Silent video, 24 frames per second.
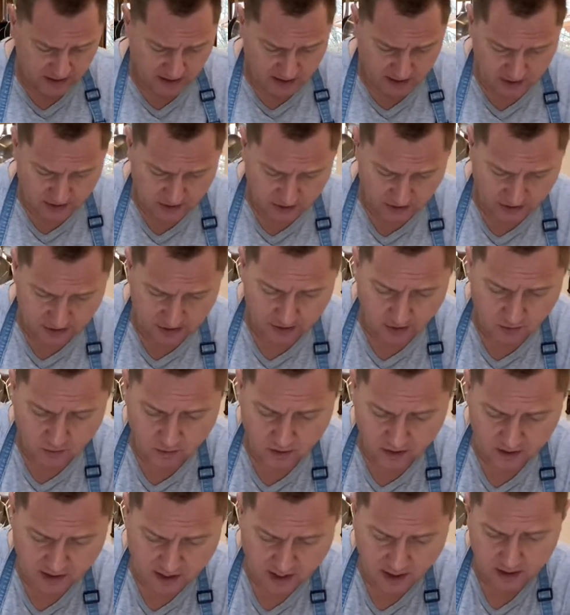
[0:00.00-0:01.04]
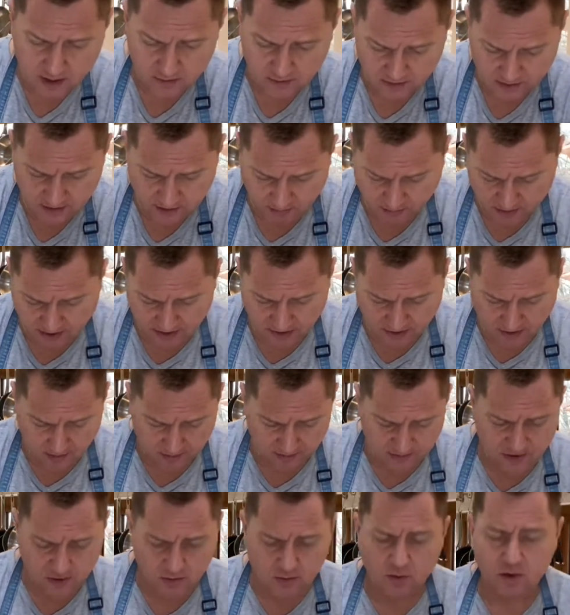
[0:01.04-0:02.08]
So you don't want color on the breadcrumbs.
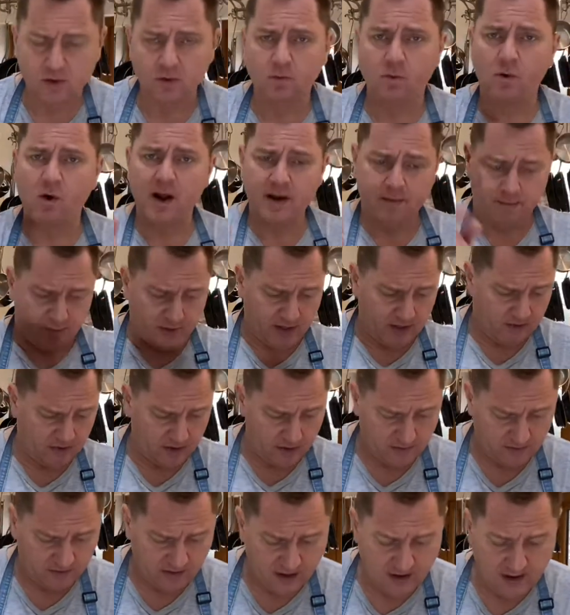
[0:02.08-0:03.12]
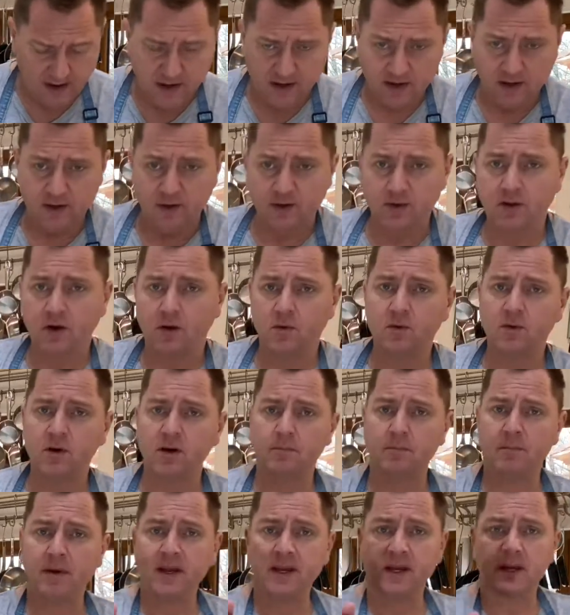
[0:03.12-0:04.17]
You want white breadcrumbs. You don't want to
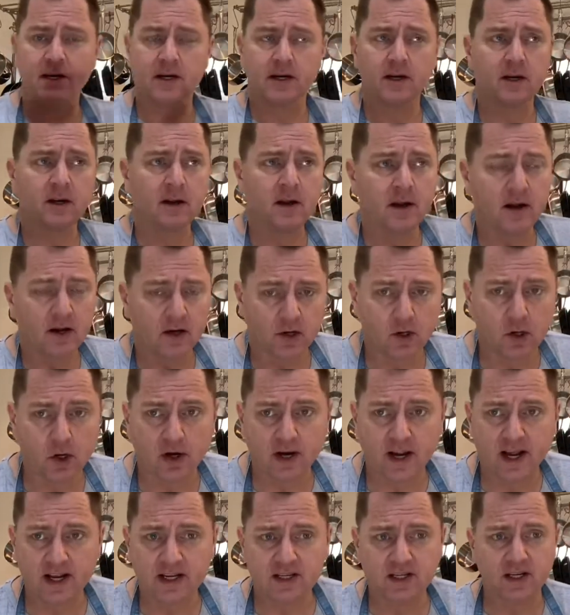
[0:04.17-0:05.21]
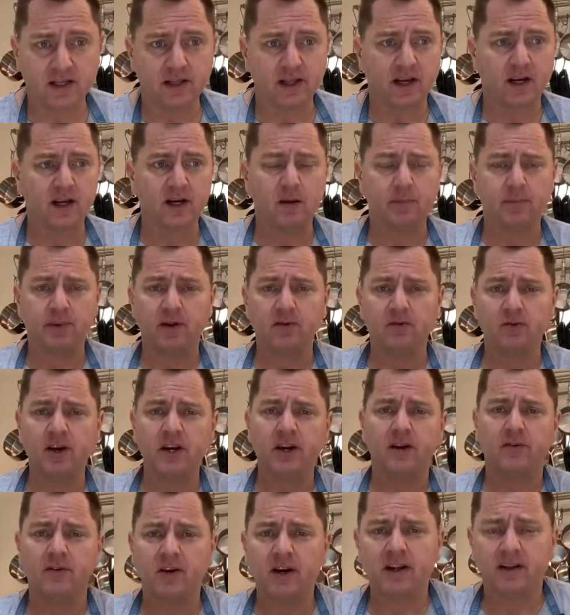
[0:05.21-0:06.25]
make croquettes and they're going to be really,
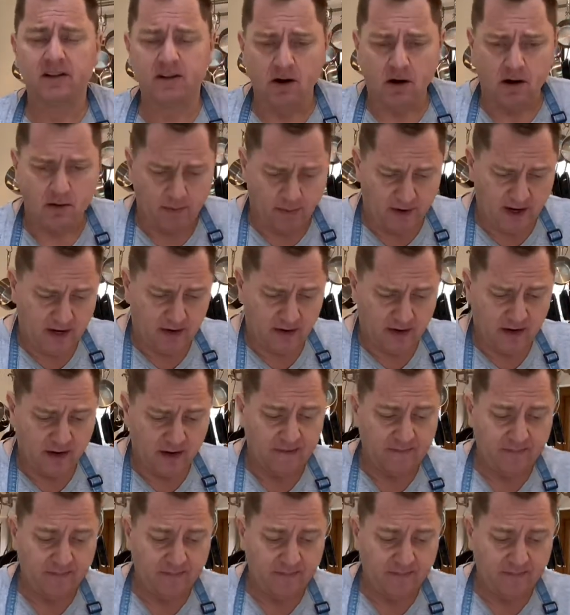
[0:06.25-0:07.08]
really dark brown.